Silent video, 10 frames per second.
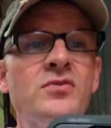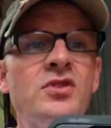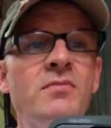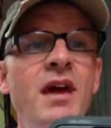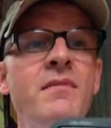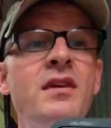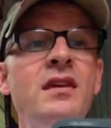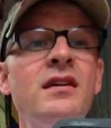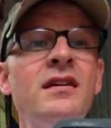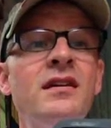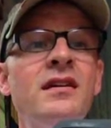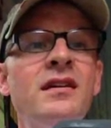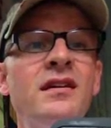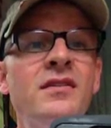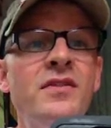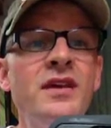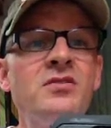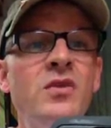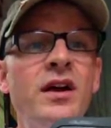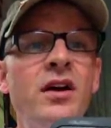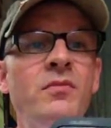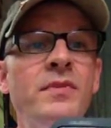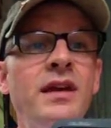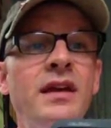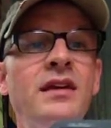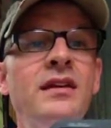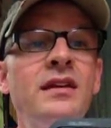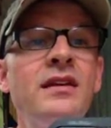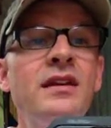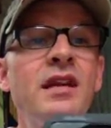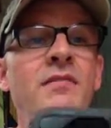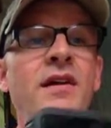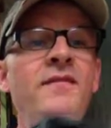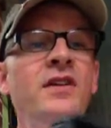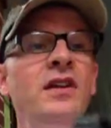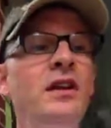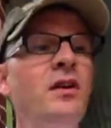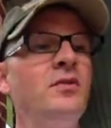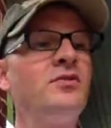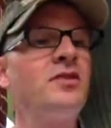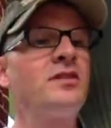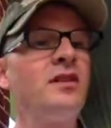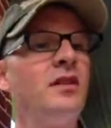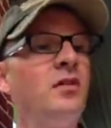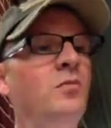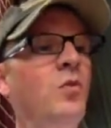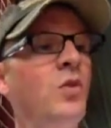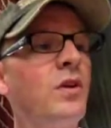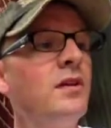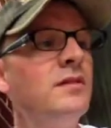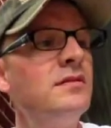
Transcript: So maybe this will help me keep my videos just a little more